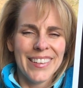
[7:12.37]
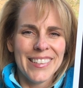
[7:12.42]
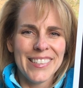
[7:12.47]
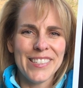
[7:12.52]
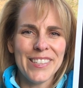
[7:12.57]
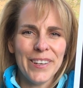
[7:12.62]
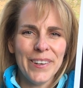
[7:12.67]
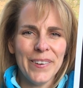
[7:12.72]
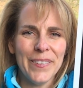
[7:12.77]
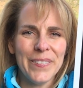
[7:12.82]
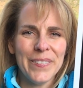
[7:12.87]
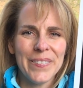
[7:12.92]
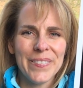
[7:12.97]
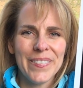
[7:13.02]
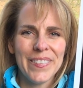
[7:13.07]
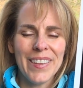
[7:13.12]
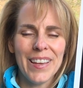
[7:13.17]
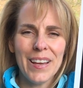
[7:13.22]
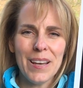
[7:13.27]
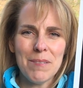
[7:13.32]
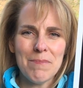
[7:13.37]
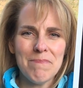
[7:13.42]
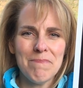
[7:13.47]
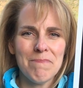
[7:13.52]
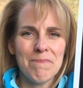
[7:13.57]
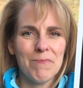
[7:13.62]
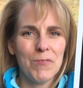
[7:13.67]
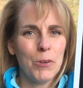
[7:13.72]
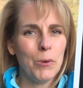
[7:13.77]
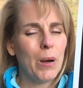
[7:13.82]
So
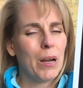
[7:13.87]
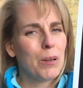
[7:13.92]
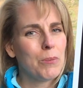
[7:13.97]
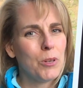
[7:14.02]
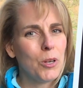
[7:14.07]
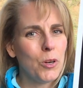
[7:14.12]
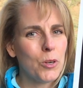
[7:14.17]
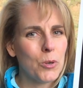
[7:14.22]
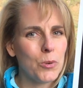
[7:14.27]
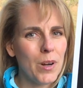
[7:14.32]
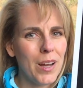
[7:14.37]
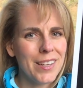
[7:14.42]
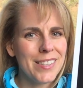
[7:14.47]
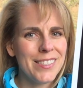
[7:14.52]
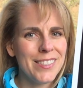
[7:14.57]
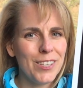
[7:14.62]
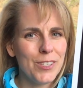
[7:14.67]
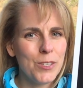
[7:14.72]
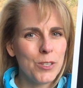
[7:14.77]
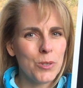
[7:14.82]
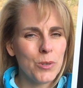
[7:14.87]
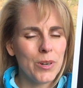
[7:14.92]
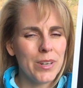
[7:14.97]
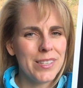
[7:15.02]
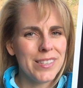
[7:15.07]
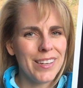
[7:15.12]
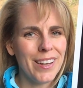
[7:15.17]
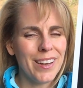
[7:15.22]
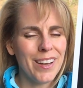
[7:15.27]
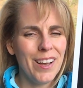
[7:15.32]
you're welcome to go to
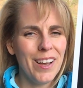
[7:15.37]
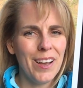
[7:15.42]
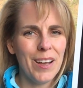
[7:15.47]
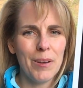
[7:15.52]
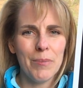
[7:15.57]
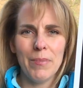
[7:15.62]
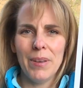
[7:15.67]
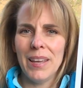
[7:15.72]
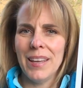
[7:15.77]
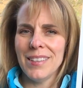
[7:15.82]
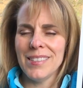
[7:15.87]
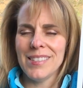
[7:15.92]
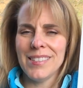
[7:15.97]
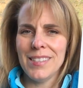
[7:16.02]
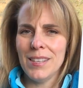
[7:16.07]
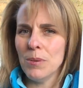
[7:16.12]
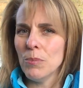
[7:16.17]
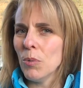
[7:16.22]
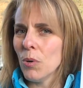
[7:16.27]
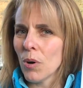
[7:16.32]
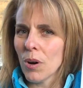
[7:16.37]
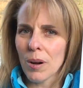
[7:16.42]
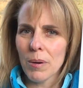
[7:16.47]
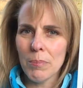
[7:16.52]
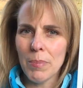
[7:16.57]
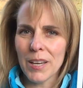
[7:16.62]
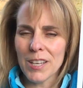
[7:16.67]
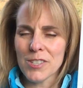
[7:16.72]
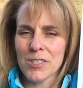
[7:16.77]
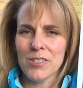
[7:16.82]
rokstellstories.com and see more
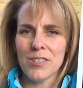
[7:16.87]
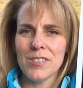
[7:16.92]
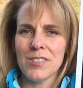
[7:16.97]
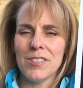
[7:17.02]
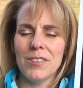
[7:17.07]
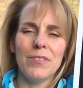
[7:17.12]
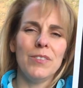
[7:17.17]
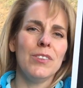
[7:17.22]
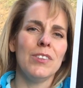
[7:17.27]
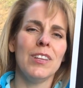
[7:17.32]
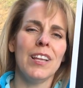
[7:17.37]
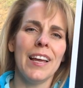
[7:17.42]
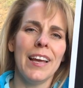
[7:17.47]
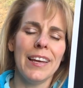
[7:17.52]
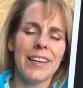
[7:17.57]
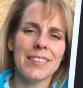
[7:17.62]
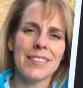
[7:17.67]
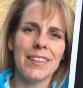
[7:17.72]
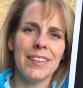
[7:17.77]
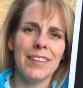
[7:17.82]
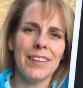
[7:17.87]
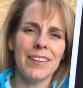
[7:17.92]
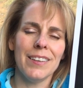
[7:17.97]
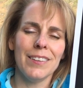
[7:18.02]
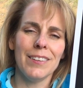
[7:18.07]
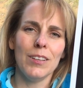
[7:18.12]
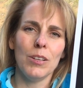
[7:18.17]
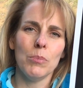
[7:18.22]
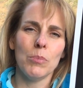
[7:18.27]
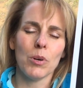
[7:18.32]
pictures if you'd like to get
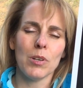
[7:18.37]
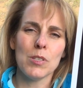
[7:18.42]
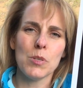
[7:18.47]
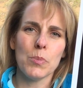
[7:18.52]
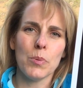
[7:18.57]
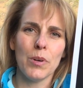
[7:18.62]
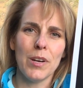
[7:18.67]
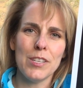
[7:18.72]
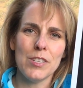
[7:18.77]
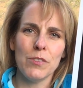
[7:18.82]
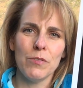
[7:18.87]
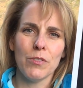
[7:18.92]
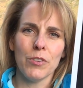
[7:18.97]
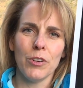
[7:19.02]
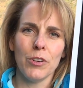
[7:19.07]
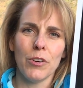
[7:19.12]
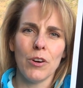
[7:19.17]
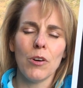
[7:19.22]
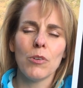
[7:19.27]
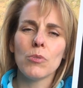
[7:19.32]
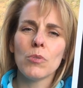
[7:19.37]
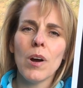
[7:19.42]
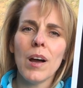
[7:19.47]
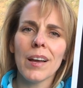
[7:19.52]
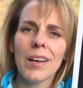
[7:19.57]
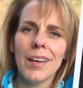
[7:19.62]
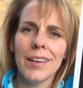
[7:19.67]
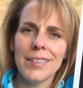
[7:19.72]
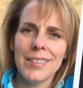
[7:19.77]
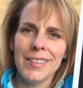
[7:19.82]
a little more inspiration for your own
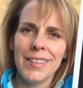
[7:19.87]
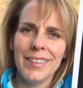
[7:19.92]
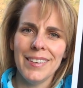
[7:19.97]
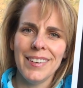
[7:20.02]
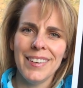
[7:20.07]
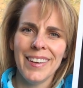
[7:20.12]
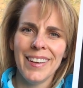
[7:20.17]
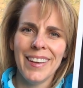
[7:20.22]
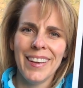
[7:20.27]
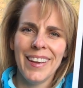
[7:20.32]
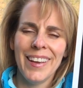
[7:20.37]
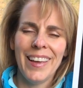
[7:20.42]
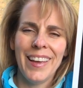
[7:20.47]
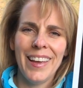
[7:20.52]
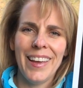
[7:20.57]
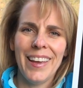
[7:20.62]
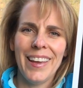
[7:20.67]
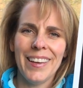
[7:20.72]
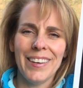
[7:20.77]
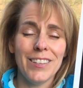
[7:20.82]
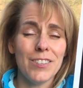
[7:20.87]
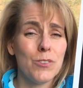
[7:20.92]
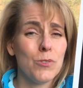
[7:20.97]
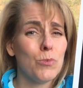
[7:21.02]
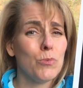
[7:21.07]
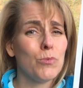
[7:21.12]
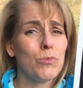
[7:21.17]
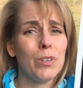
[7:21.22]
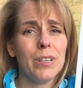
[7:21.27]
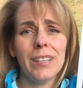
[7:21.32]
rock hunting. And
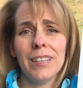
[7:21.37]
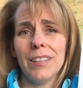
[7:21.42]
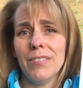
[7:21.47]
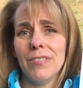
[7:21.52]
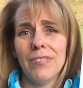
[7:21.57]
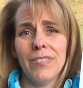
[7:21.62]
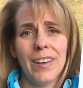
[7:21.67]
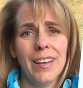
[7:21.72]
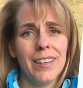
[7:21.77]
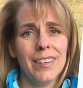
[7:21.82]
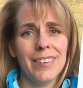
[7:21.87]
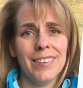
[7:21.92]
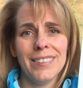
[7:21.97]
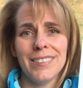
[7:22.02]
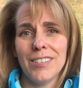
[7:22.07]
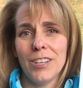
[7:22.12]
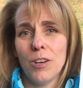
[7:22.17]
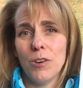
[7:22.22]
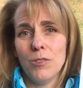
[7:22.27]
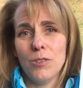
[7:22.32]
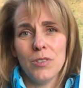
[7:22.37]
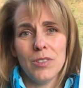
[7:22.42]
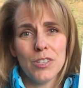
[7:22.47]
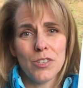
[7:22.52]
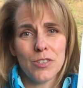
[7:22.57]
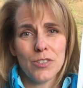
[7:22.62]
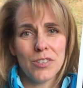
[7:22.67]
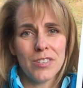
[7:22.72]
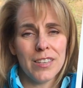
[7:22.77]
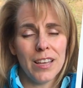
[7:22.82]
it's really fun to go do
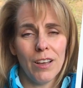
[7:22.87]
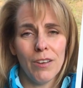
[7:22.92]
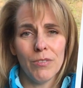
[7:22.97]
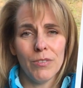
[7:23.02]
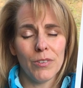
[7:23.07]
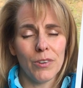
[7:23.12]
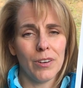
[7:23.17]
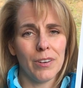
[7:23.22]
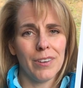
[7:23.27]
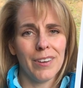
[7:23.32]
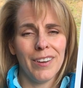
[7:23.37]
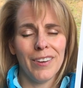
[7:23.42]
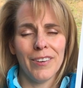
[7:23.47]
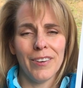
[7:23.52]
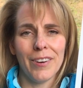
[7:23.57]
this yourself, or